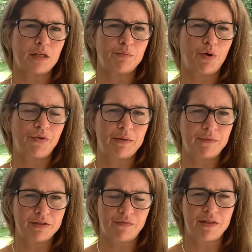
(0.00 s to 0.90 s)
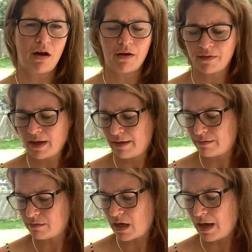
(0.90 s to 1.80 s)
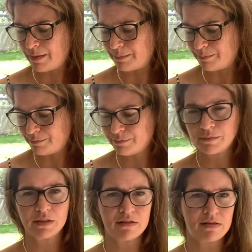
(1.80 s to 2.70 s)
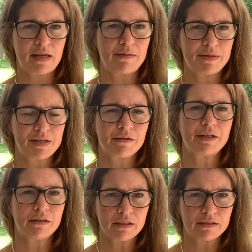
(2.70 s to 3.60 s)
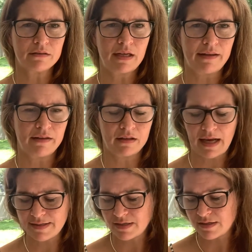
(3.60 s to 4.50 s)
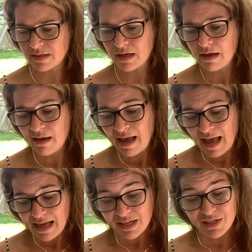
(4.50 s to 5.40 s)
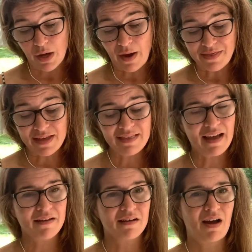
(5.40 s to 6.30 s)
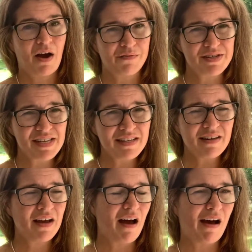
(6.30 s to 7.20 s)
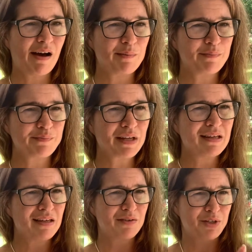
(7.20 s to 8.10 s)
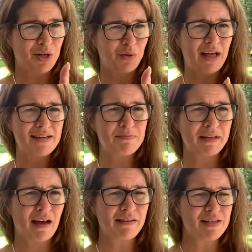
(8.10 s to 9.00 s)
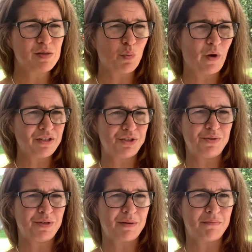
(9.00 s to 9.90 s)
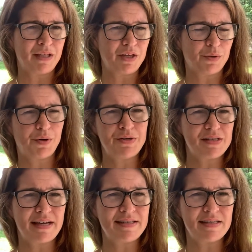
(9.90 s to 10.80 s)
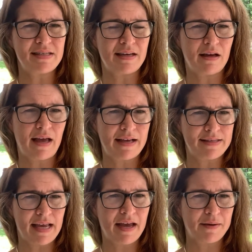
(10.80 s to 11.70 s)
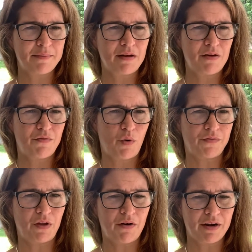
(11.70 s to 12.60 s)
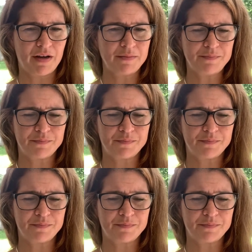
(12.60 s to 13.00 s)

program looked for the online study material and the classes. So I think that covers it. Last but not least, once you complete your post-licensing exam for Florida,